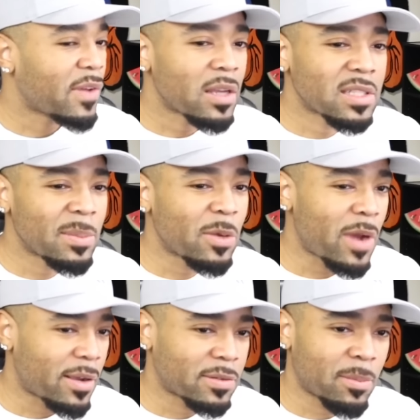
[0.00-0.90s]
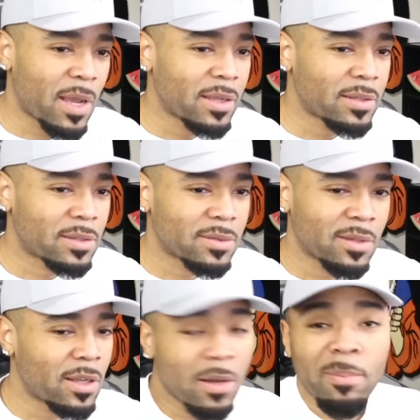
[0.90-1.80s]
If y'all see me rocking some mics,
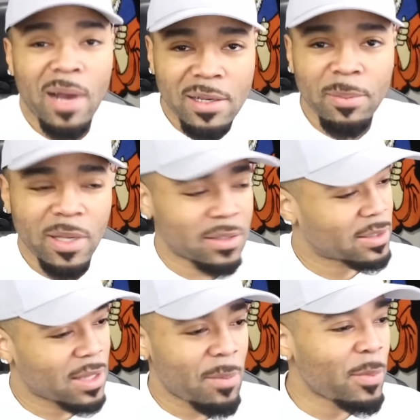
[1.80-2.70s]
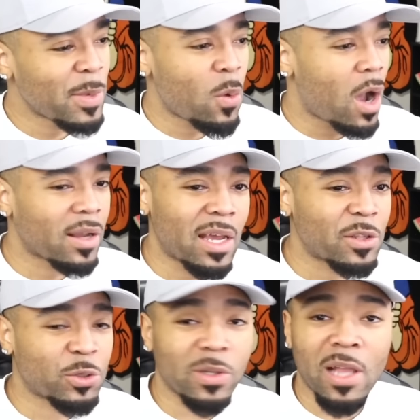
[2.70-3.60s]
mind your business, because I'm gonna be walking down
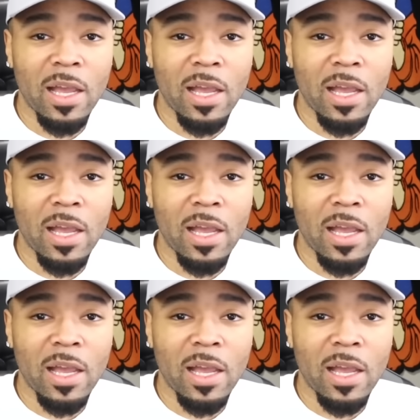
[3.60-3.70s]
the street